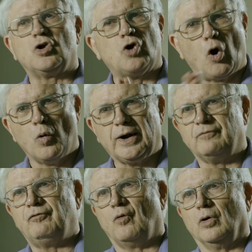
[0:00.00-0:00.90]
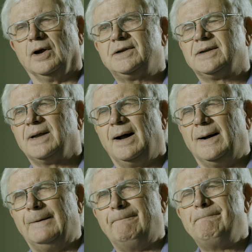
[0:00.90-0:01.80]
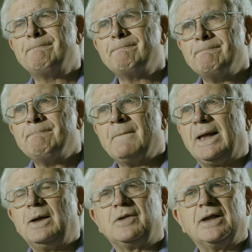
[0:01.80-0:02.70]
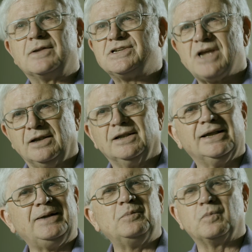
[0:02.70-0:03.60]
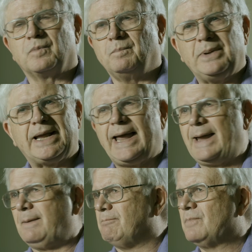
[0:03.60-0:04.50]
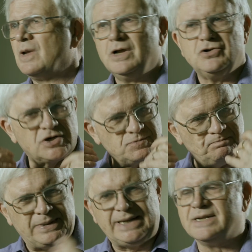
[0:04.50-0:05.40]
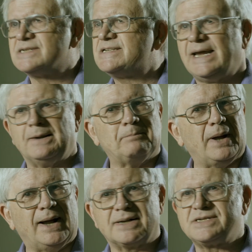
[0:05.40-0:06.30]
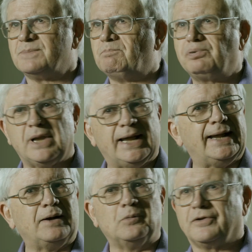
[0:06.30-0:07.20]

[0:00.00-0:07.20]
going for it. It suddenly became just being in a sandbox and playing